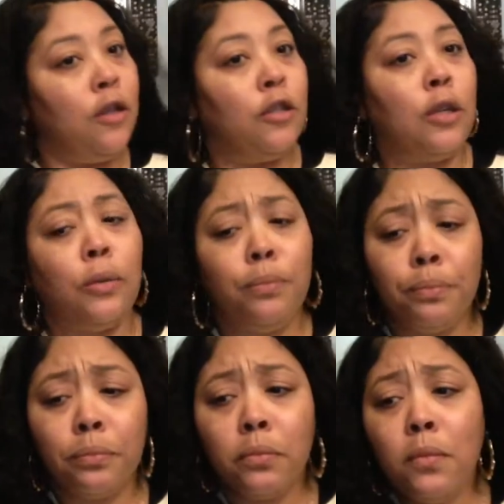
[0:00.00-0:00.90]
So
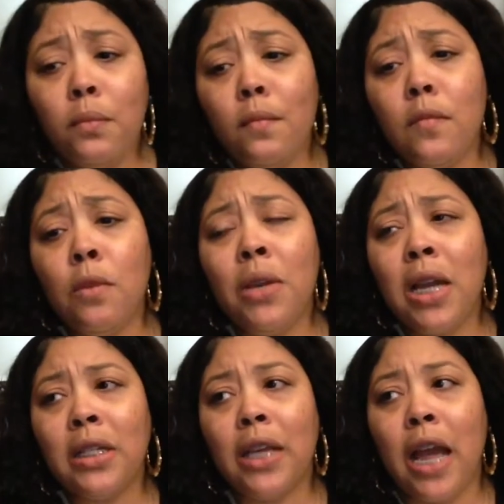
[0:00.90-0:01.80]
when we got
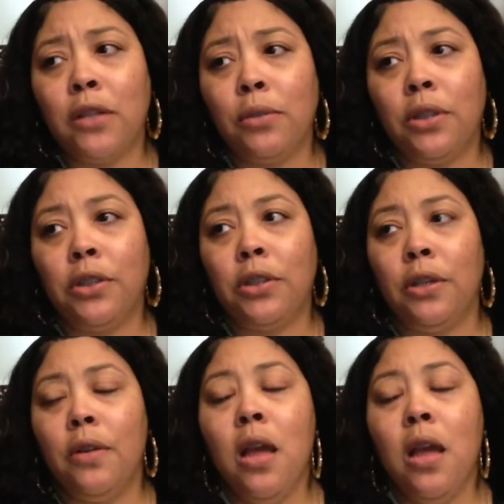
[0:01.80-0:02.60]
to the cash register,